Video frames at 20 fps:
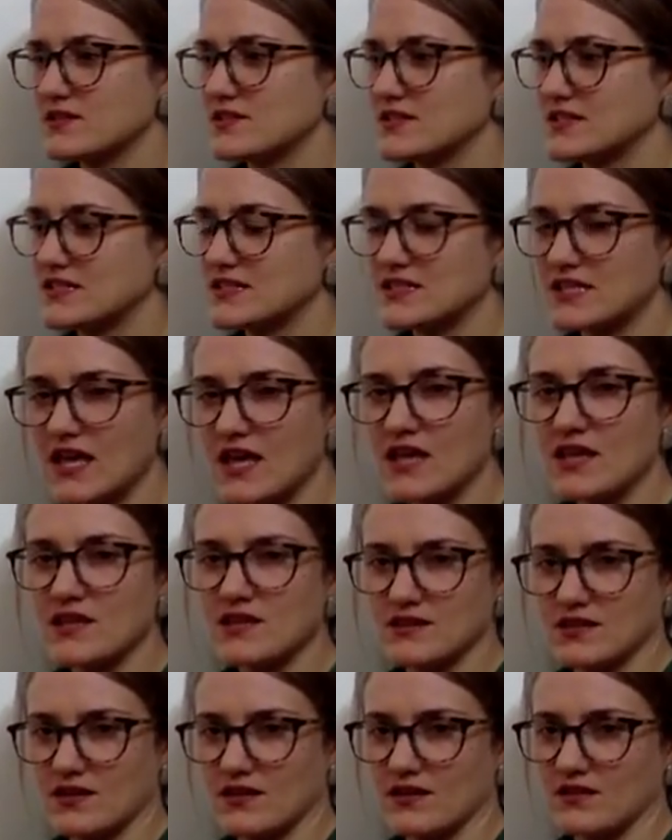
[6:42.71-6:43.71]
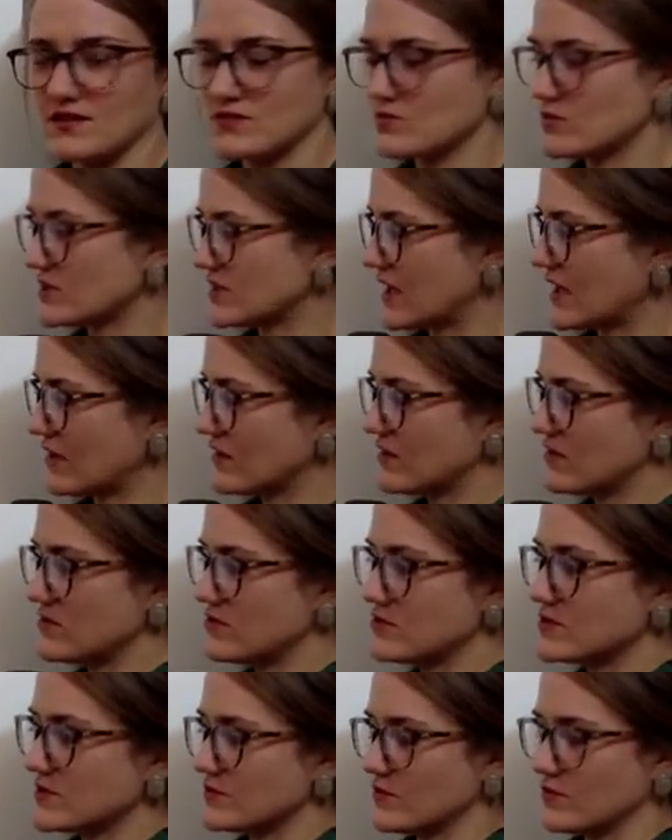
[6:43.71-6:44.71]
to say things without the
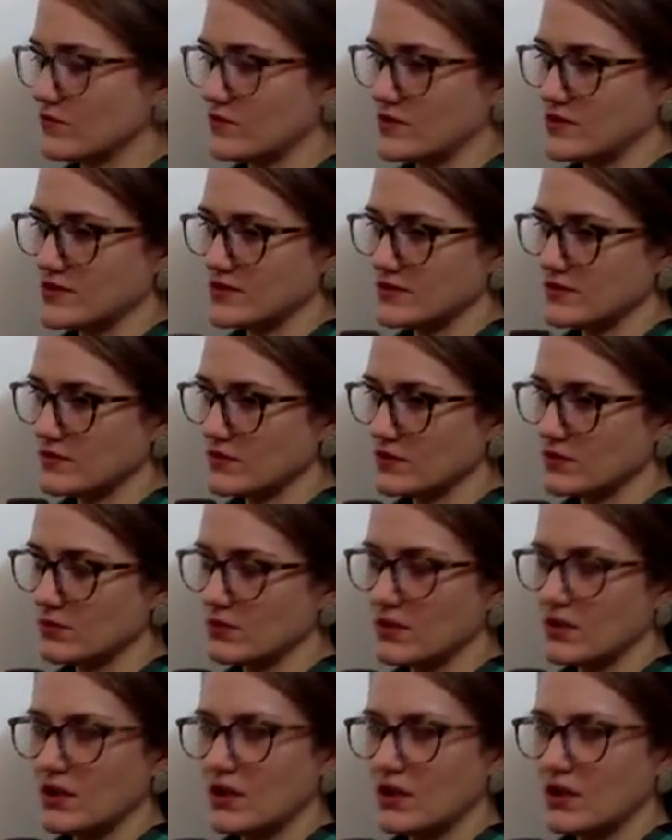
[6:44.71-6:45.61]
use of a phrasal verb.